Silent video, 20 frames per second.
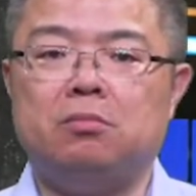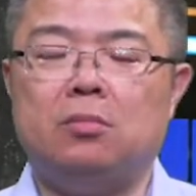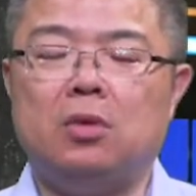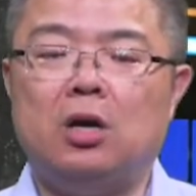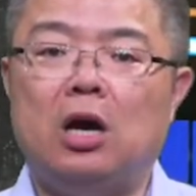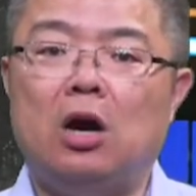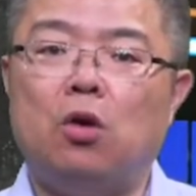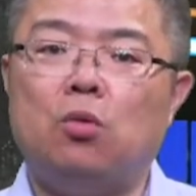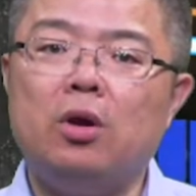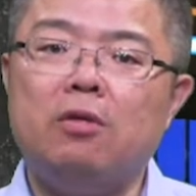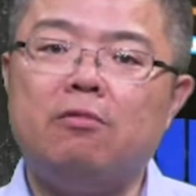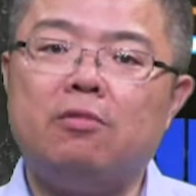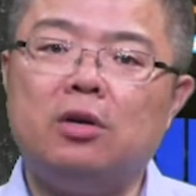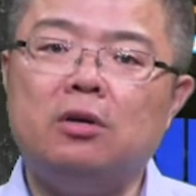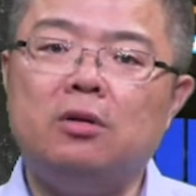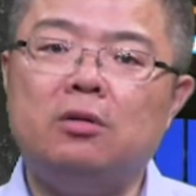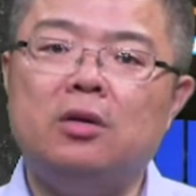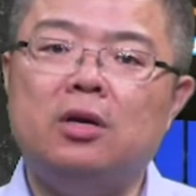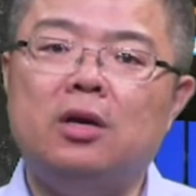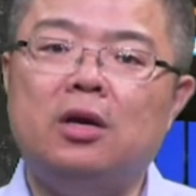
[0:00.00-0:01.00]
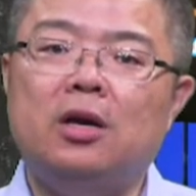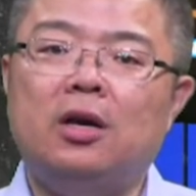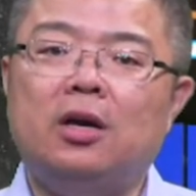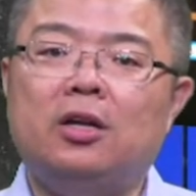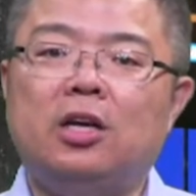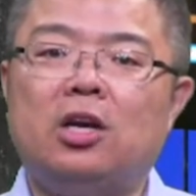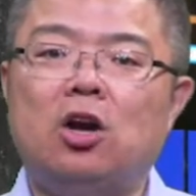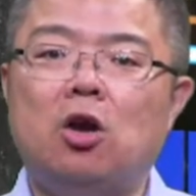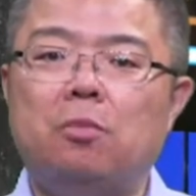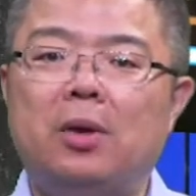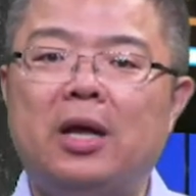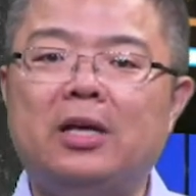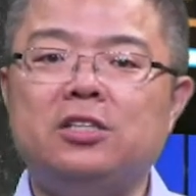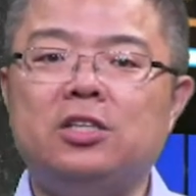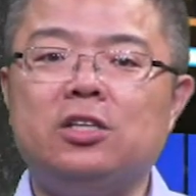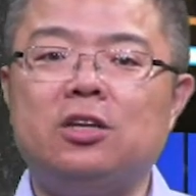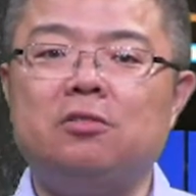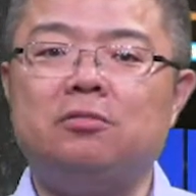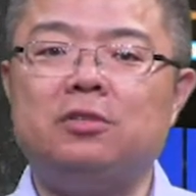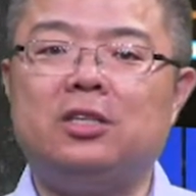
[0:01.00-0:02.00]
However, the
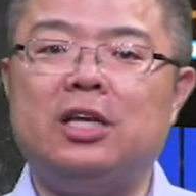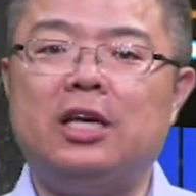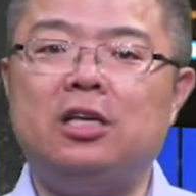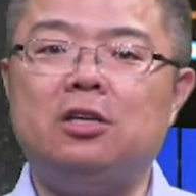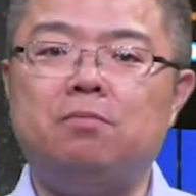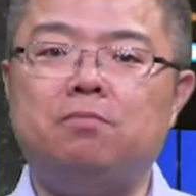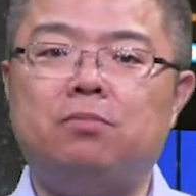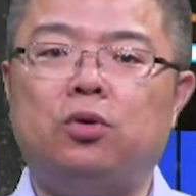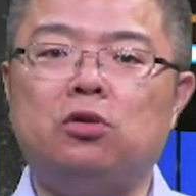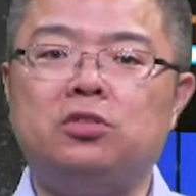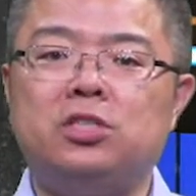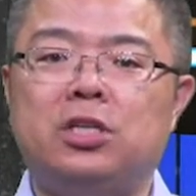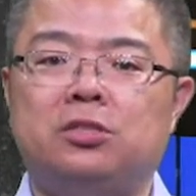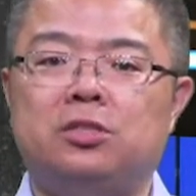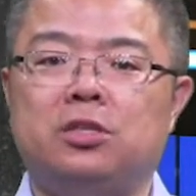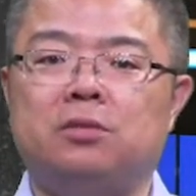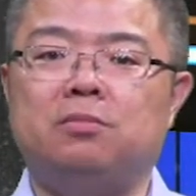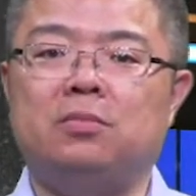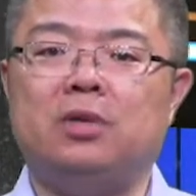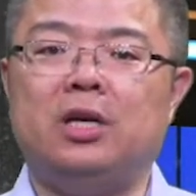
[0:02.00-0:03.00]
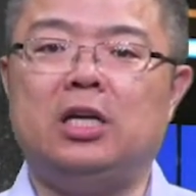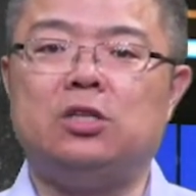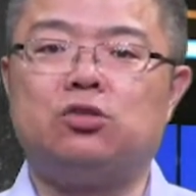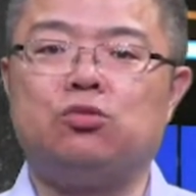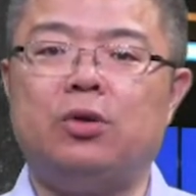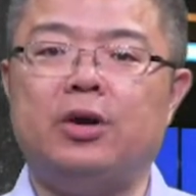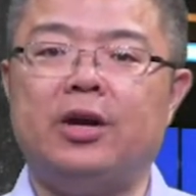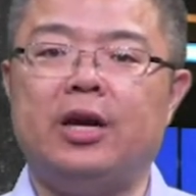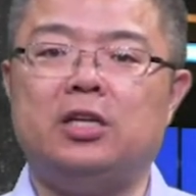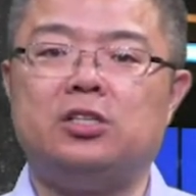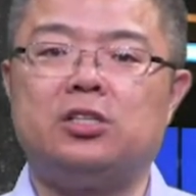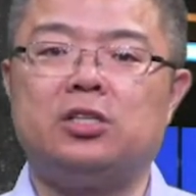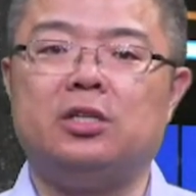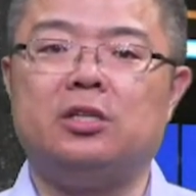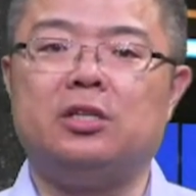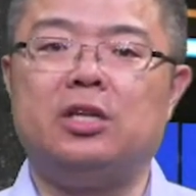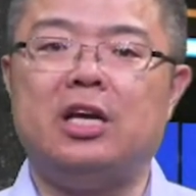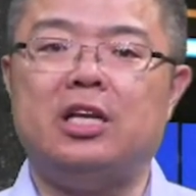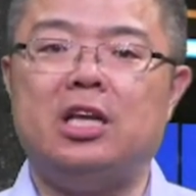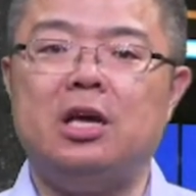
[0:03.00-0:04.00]
complexity of data processing, as well as the
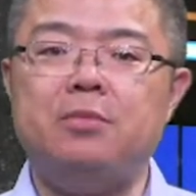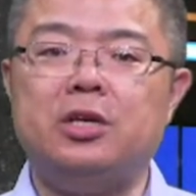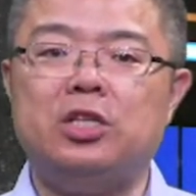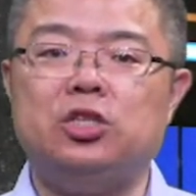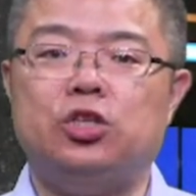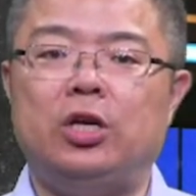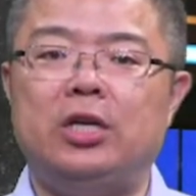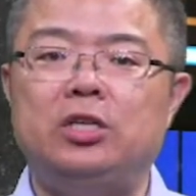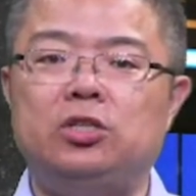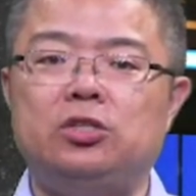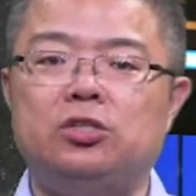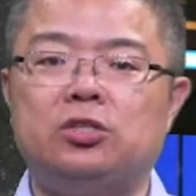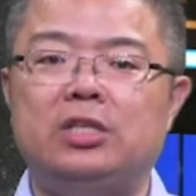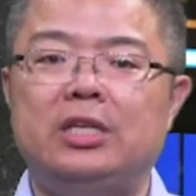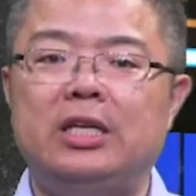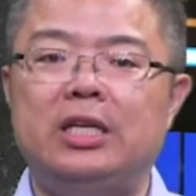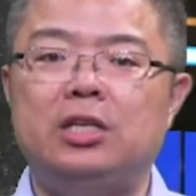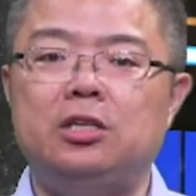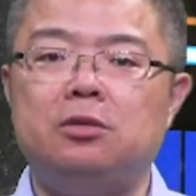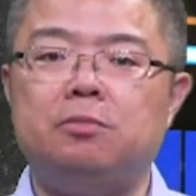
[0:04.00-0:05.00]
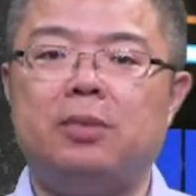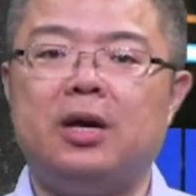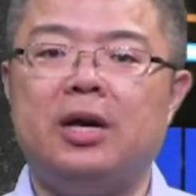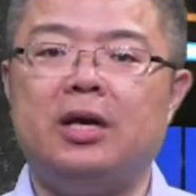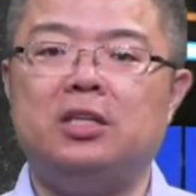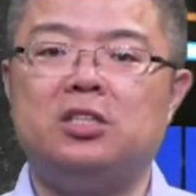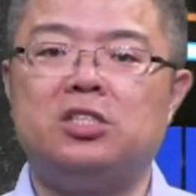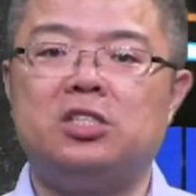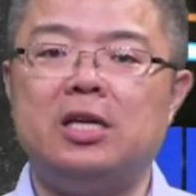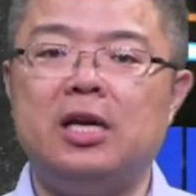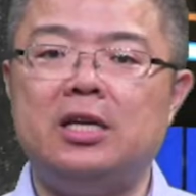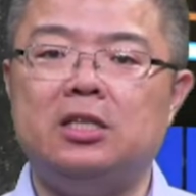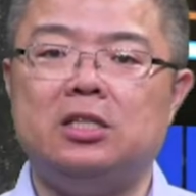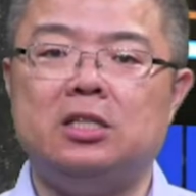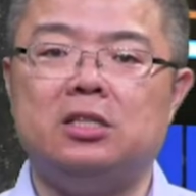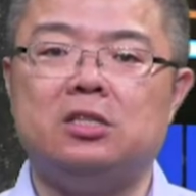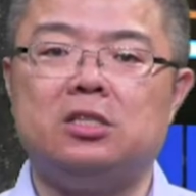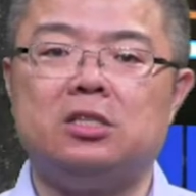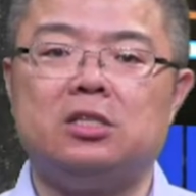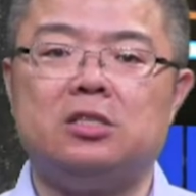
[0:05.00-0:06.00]
dynamic changes needed by the
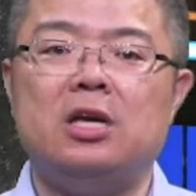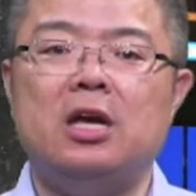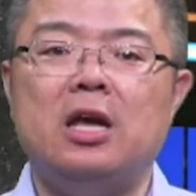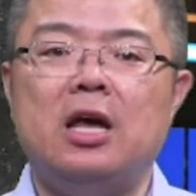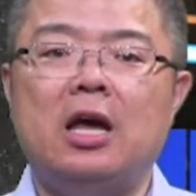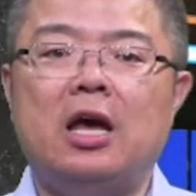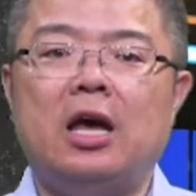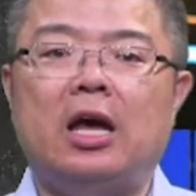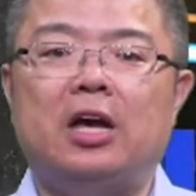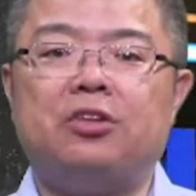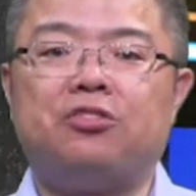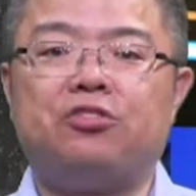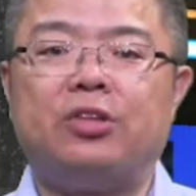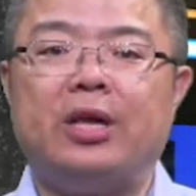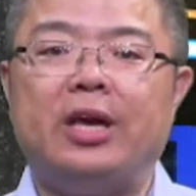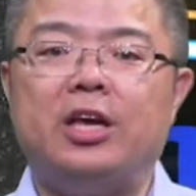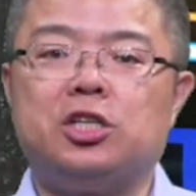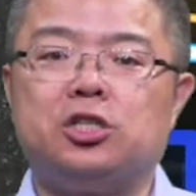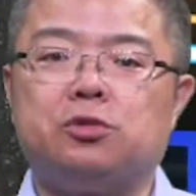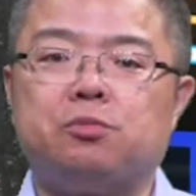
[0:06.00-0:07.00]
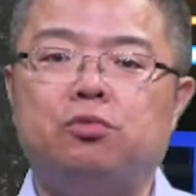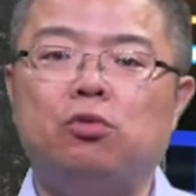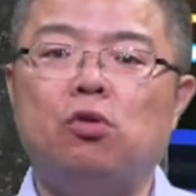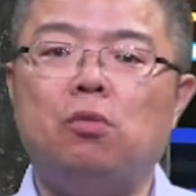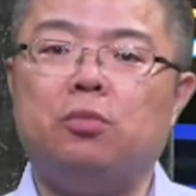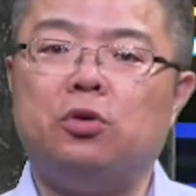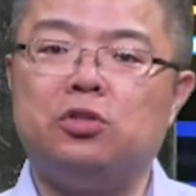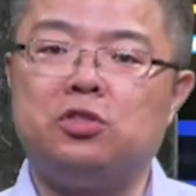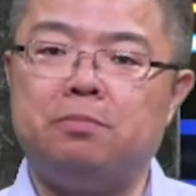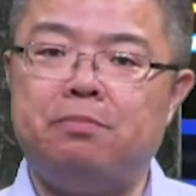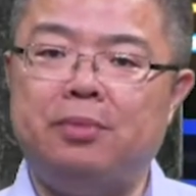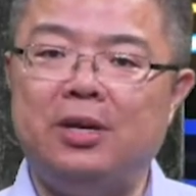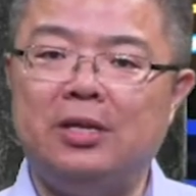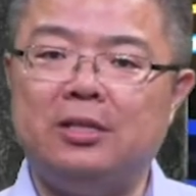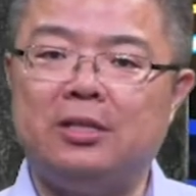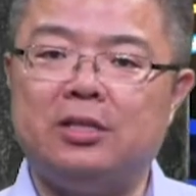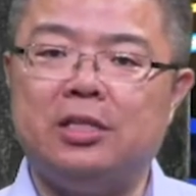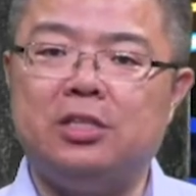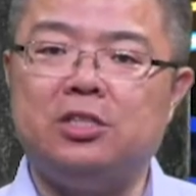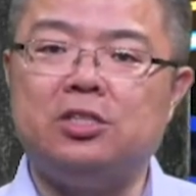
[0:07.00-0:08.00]
scientists as they explore
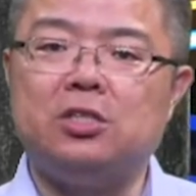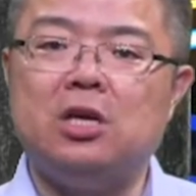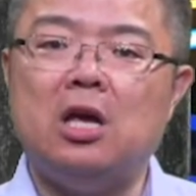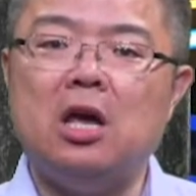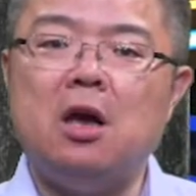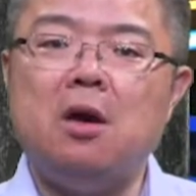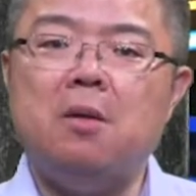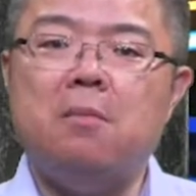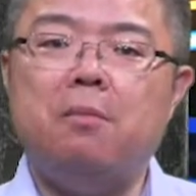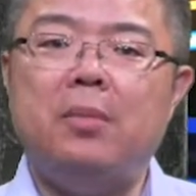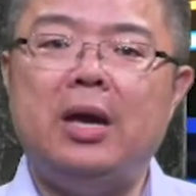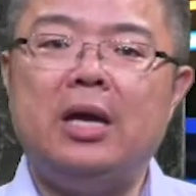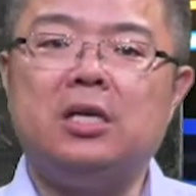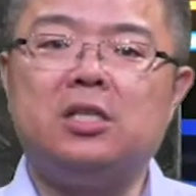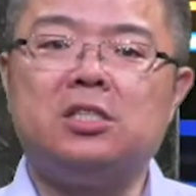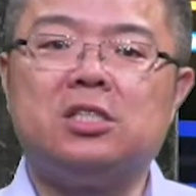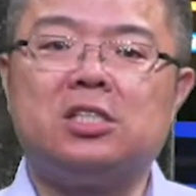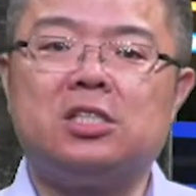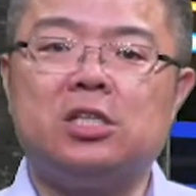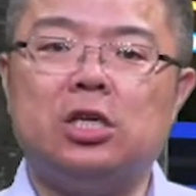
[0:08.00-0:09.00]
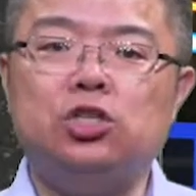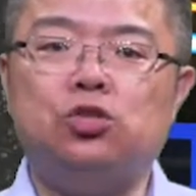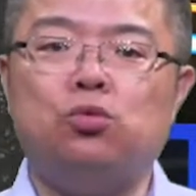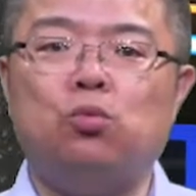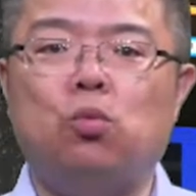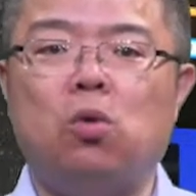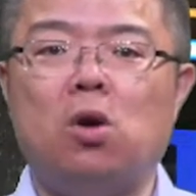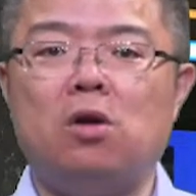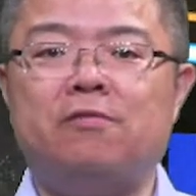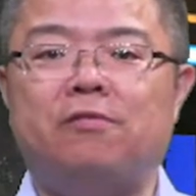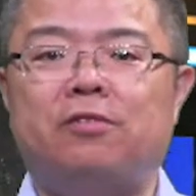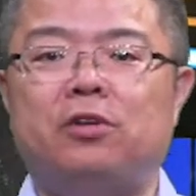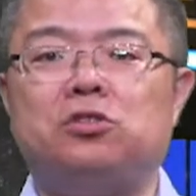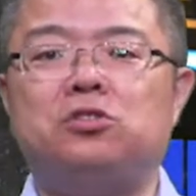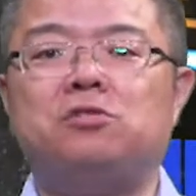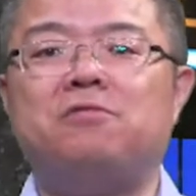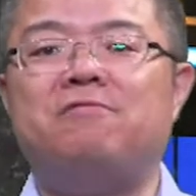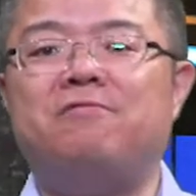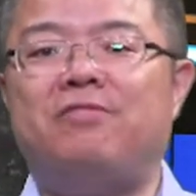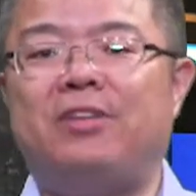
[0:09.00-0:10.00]
possibilities, make such
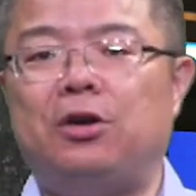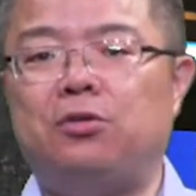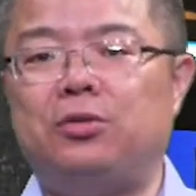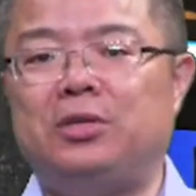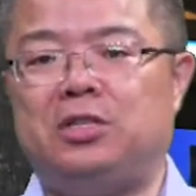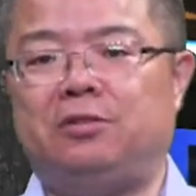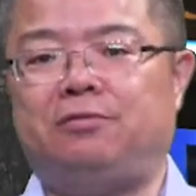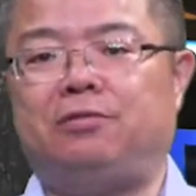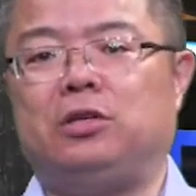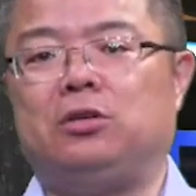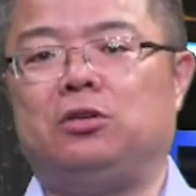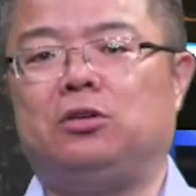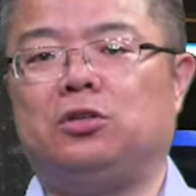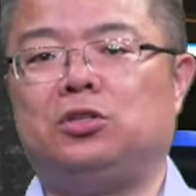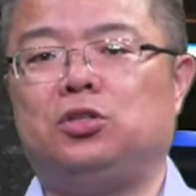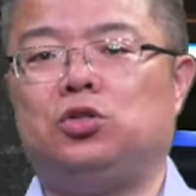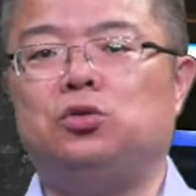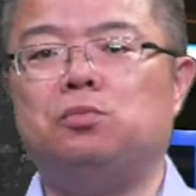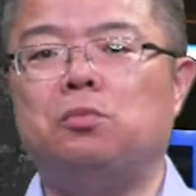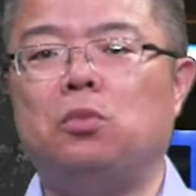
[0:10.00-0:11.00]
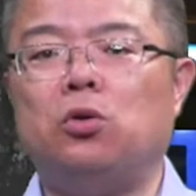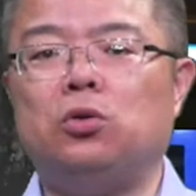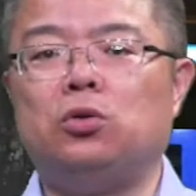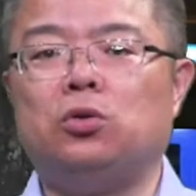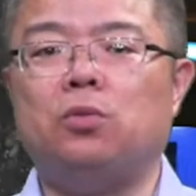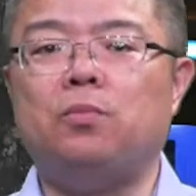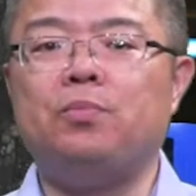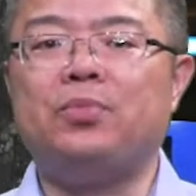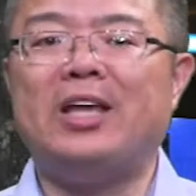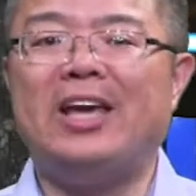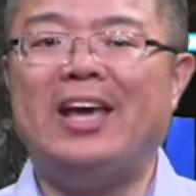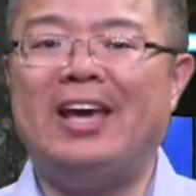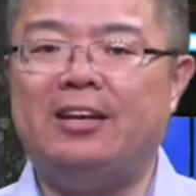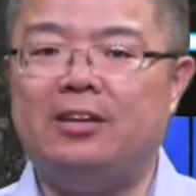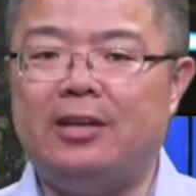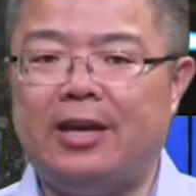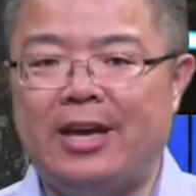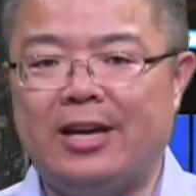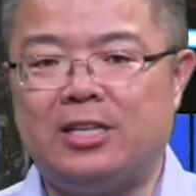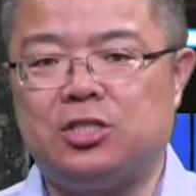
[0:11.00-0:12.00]
workflows very difficult to model
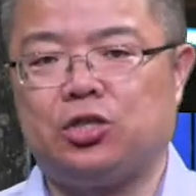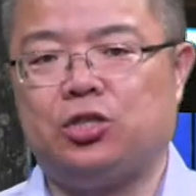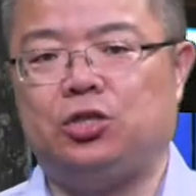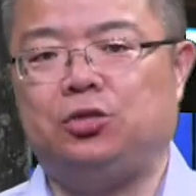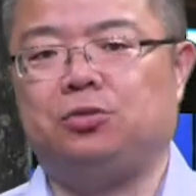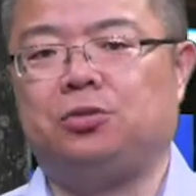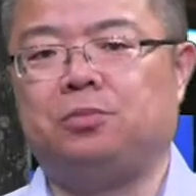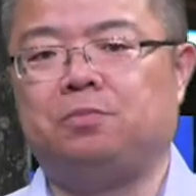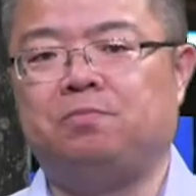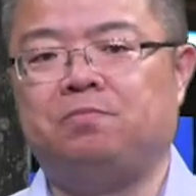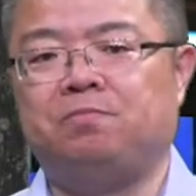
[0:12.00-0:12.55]
and execute.